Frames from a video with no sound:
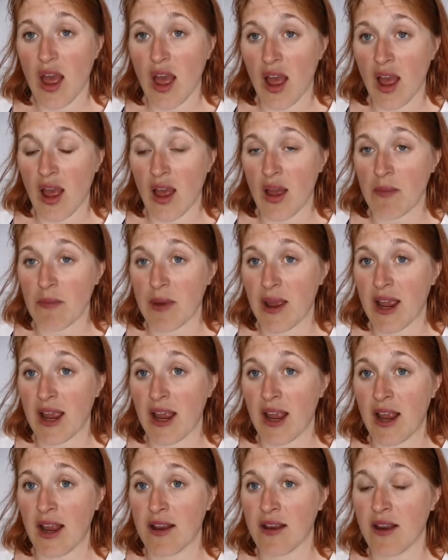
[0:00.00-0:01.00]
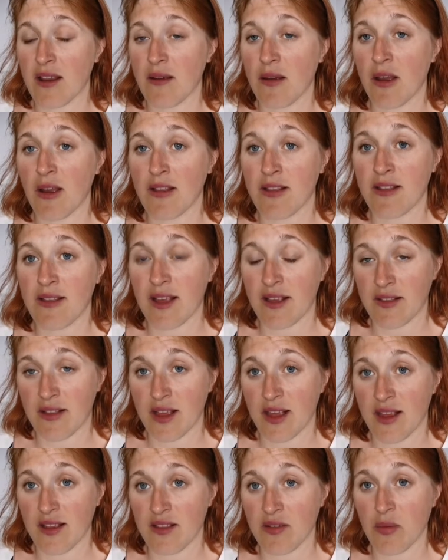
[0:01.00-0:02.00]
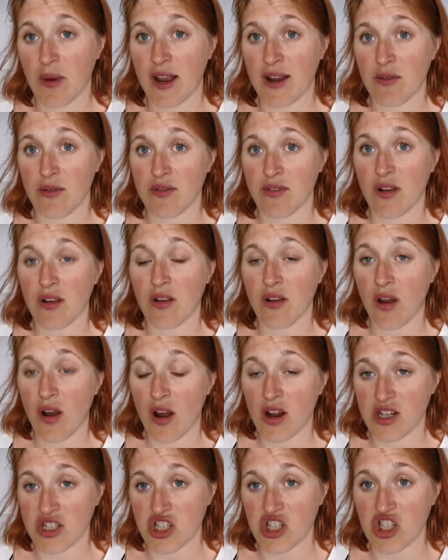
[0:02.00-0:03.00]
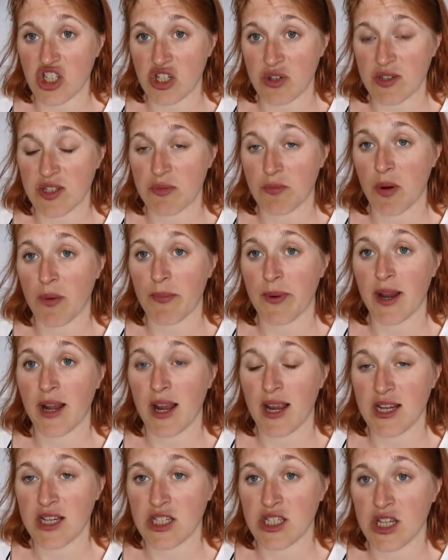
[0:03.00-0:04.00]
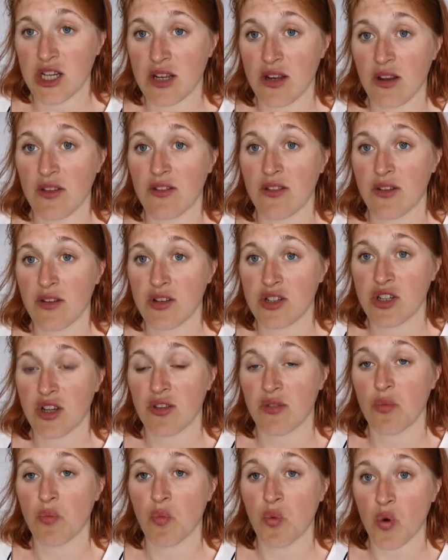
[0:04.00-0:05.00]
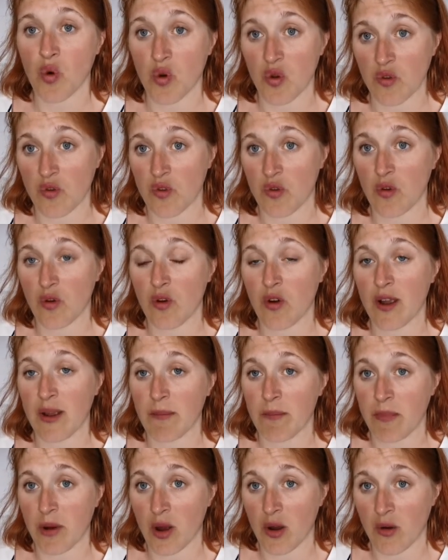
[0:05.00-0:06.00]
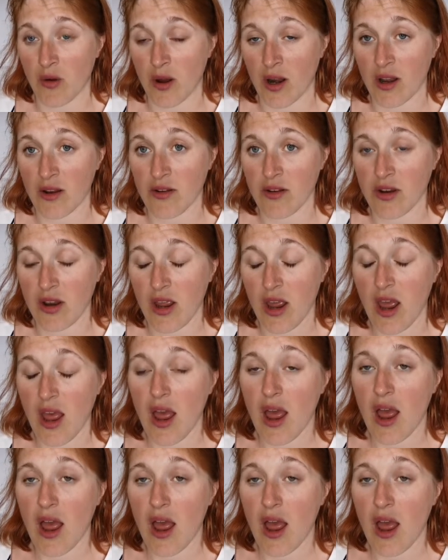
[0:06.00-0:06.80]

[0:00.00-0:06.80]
in cities where there was a large Jewish population, such as Warsaw in Poland.